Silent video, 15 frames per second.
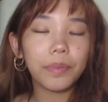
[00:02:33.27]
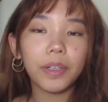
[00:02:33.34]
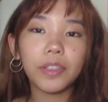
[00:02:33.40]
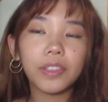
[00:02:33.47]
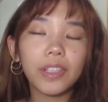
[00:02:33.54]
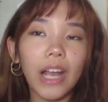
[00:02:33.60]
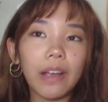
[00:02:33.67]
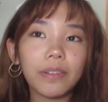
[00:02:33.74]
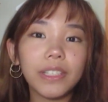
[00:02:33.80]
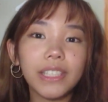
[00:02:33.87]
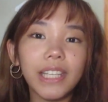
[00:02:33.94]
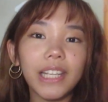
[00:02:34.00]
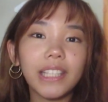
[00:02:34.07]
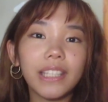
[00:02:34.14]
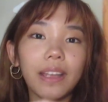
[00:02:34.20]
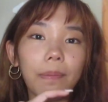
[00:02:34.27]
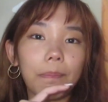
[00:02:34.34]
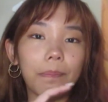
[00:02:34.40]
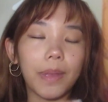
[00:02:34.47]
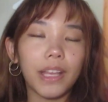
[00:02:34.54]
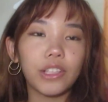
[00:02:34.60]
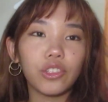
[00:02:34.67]
But also, I would just like to
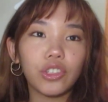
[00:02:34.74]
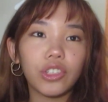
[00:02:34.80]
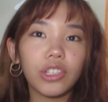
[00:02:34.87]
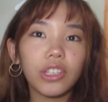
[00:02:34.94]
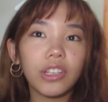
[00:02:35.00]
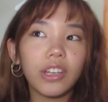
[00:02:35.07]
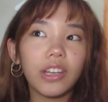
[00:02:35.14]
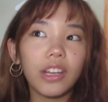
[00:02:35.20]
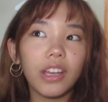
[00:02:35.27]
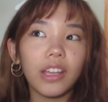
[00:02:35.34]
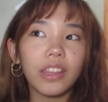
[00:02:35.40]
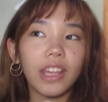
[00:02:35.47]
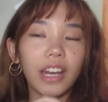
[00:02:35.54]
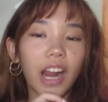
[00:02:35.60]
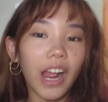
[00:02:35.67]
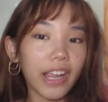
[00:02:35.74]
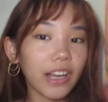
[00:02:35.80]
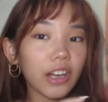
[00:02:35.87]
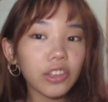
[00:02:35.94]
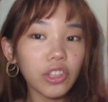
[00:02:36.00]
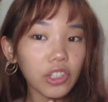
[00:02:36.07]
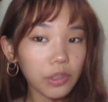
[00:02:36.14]
mention that I
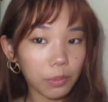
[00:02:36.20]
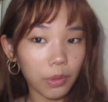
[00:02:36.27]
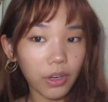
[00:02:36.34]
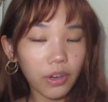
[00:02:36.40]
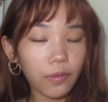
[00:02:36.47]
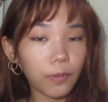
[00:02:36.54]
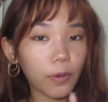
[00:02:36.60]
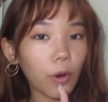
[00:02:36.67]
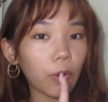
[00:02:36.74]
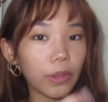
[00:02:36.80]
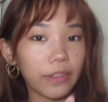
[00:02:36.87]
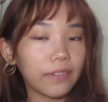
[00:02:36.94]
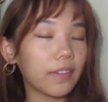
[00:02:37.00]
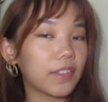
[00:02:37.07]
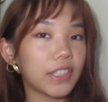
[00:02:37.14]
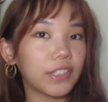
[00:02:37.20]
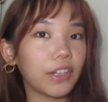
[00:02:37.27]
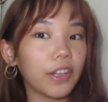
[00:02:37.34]
got this book for only $15